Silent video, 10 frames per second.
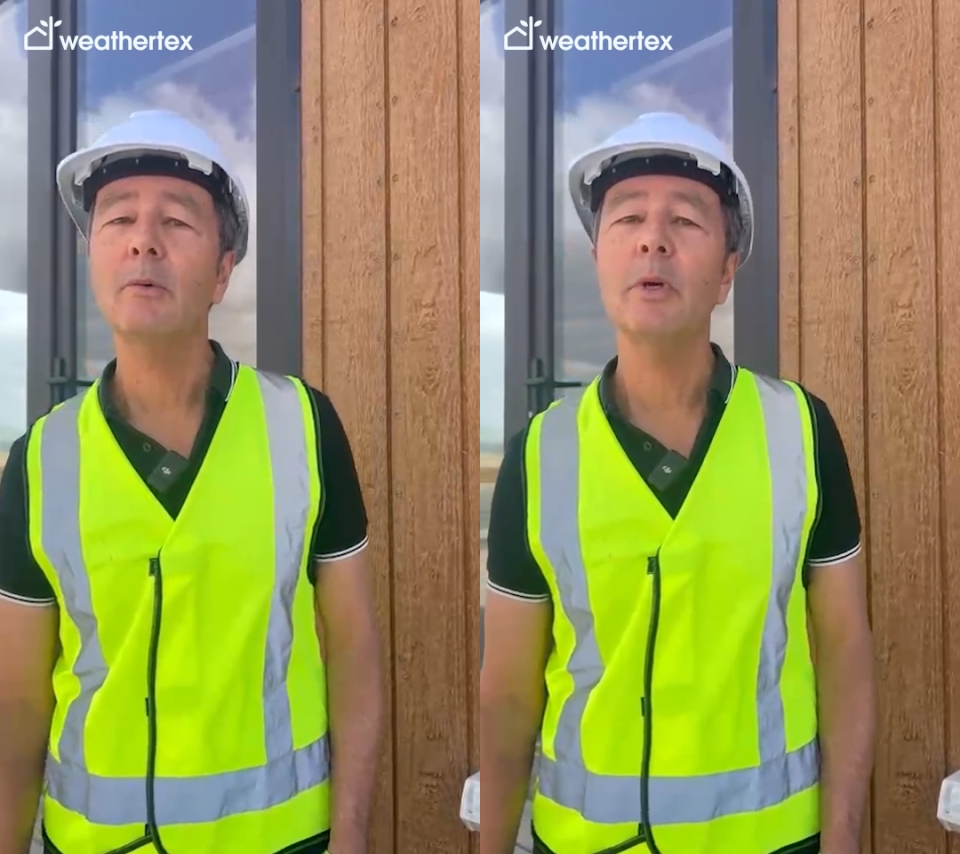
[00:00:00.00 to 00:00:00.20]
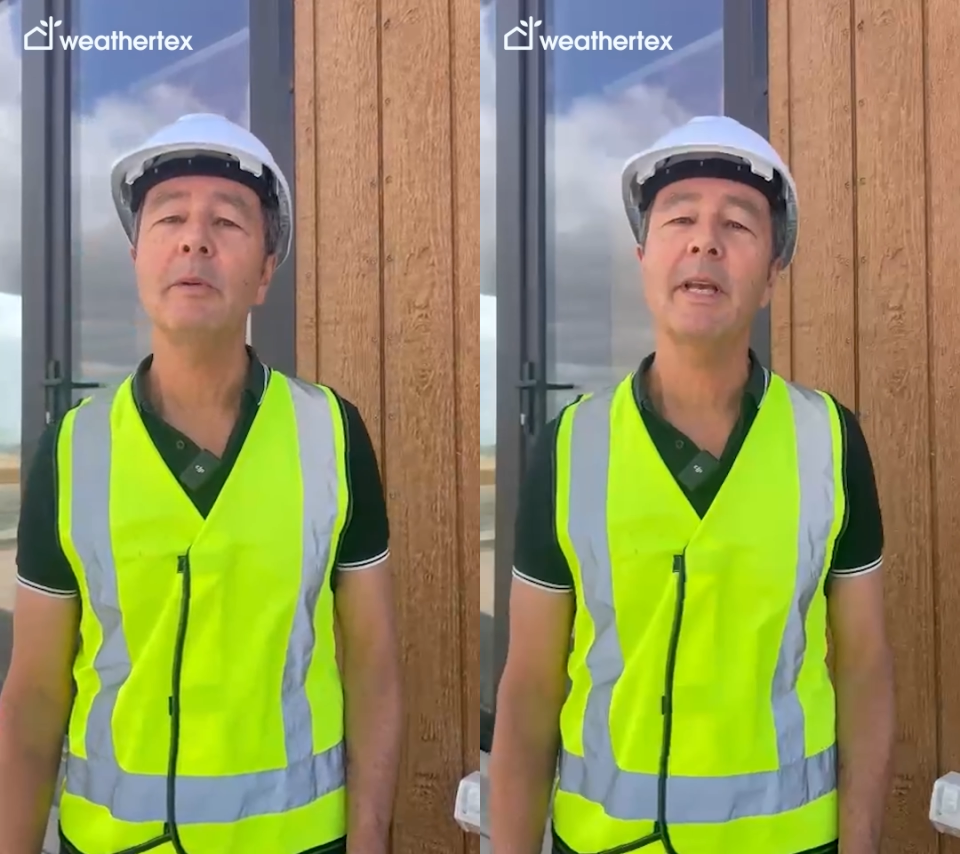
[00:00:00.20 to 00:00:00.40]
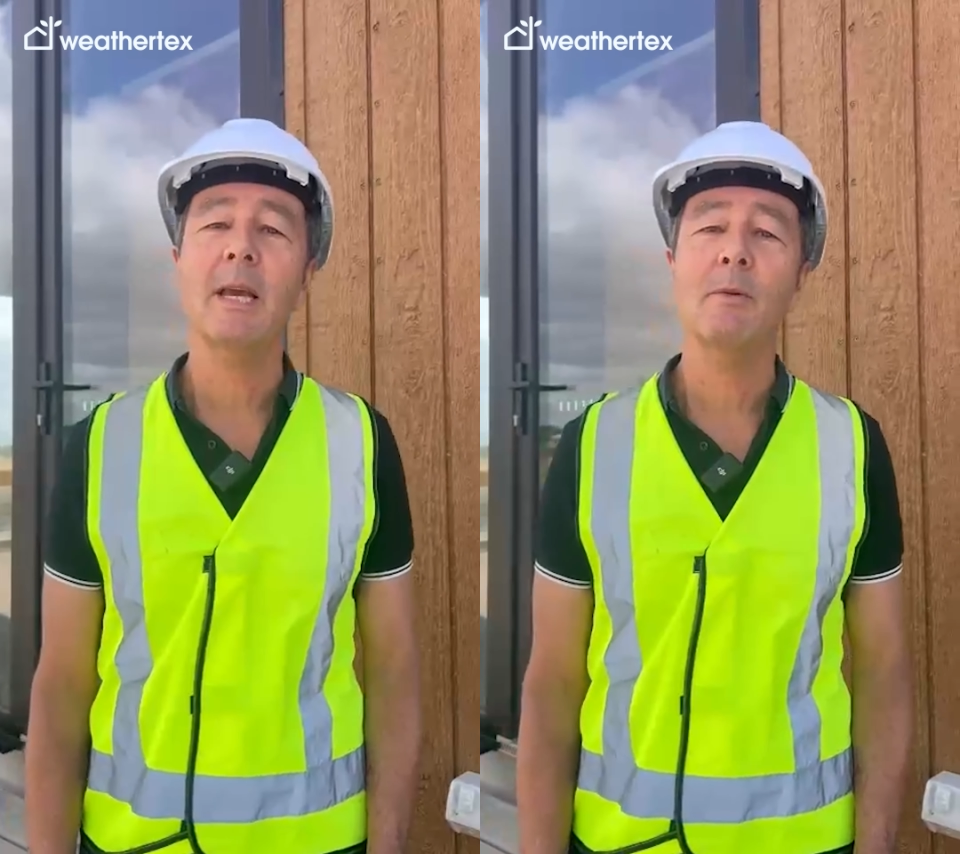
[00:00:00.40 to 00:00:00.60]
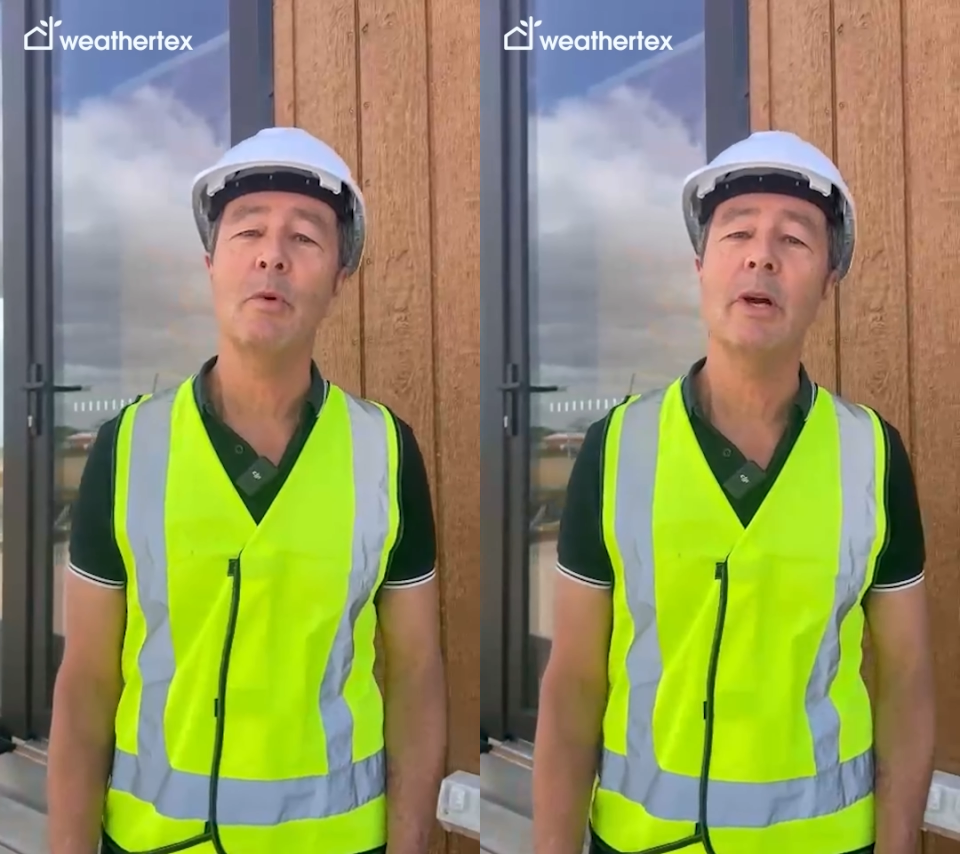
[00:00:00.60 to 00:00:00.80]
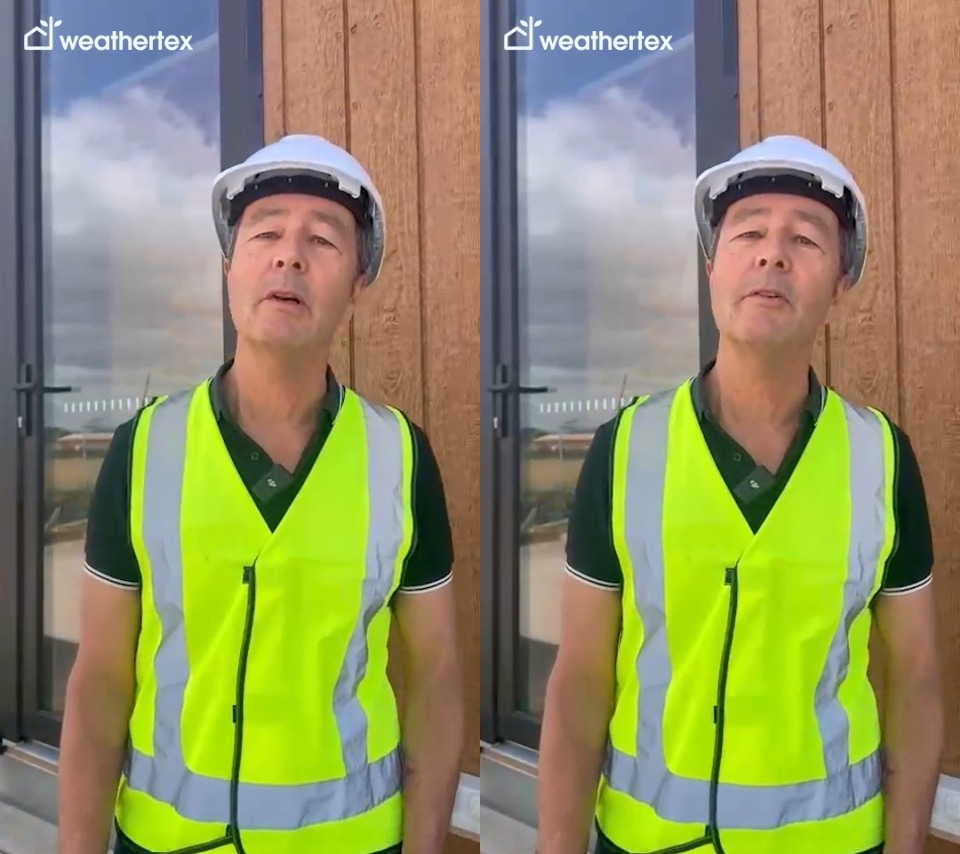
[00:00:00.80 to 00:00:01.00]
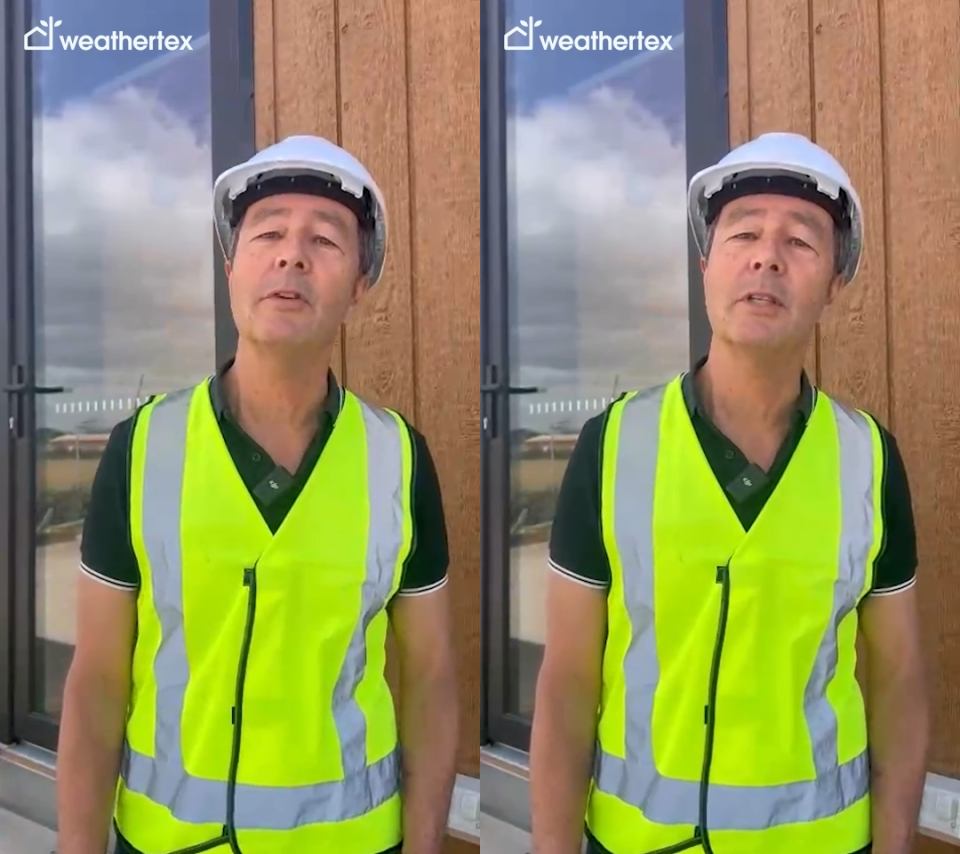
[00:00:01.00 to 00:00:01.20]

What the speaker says: we became aware of a